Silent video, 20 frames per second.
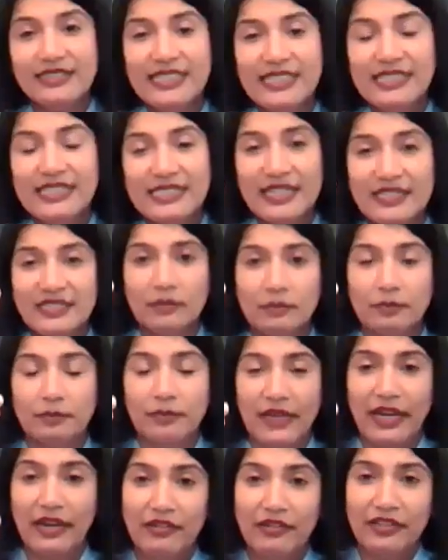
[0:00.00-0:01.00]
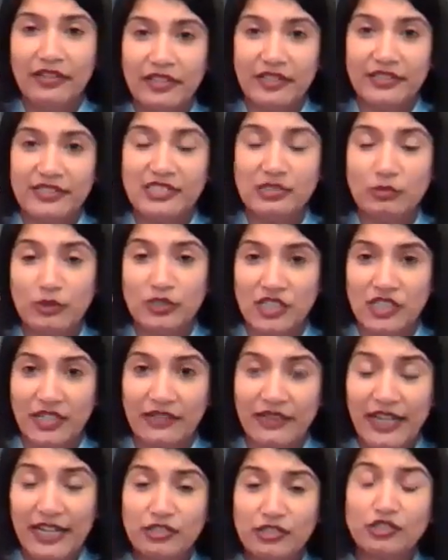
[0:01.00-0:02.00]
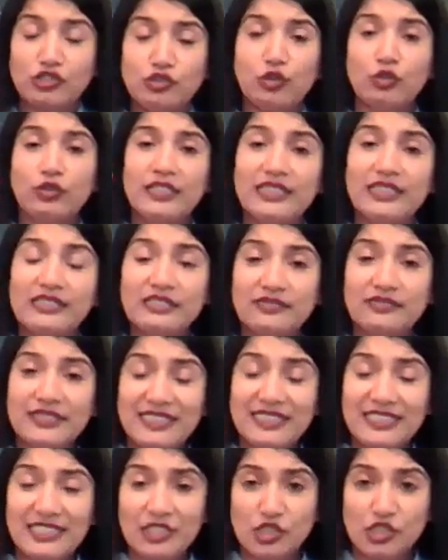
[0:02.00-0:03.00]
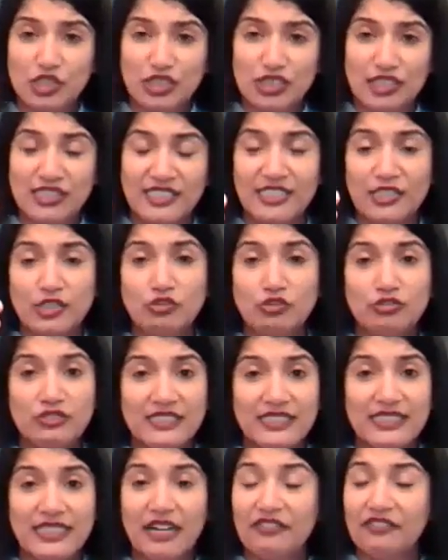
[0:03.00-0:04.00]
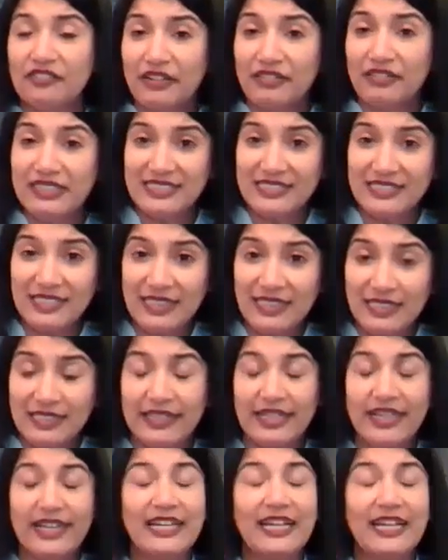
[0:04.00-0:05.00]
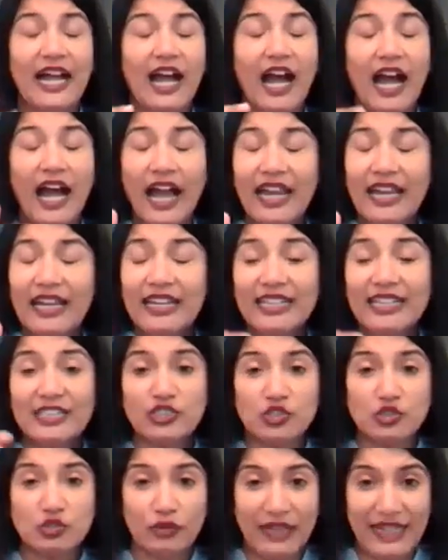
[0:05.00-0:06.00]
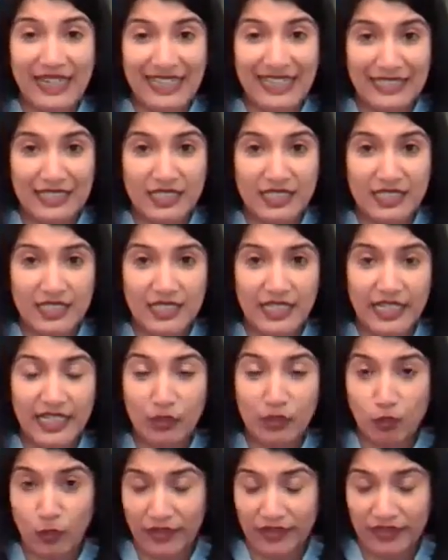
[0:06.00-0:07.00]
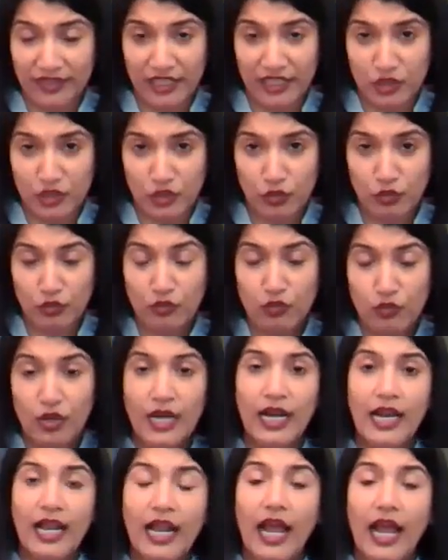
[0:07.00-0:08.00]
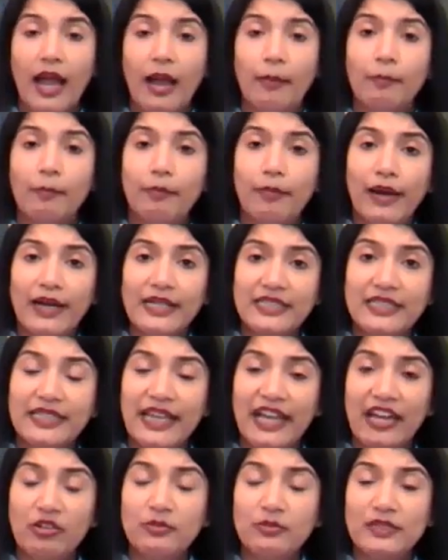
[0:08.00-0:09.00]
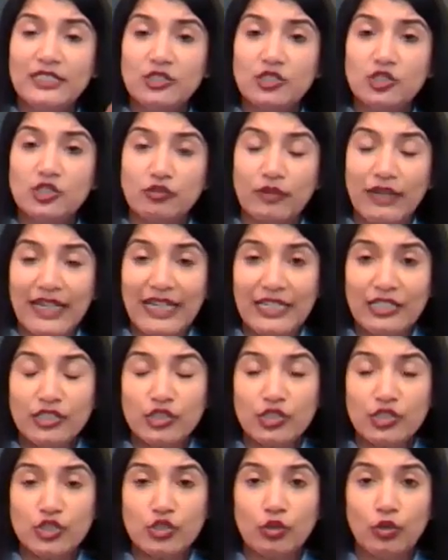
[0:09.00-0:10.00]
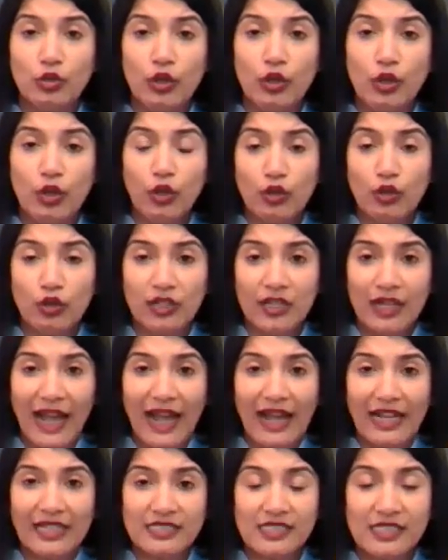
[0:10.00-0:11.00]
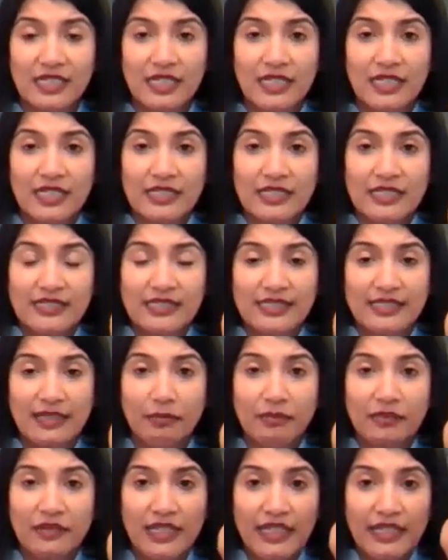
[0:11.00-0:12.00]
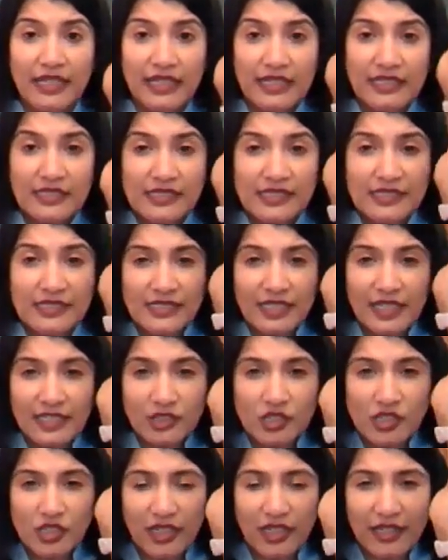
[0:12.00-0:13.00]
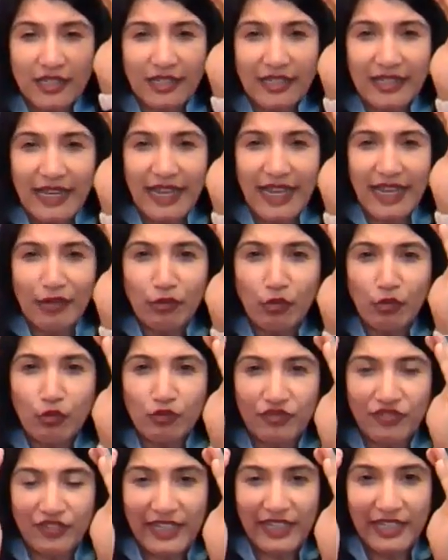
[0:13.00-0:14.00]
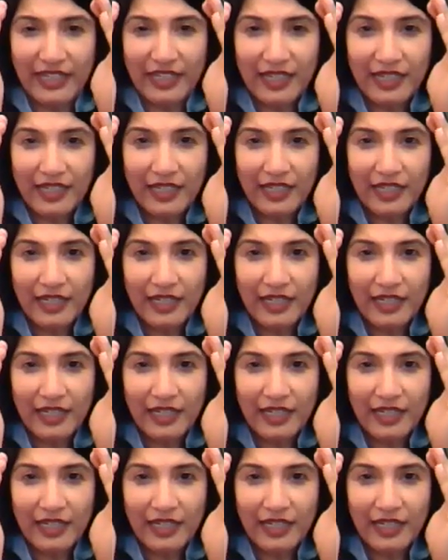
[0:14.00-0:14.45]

these are the barriers which are there. So these physicians that you see are very skilled. They're highly trained in what they do, but they have been trained to look at something in such a narrow way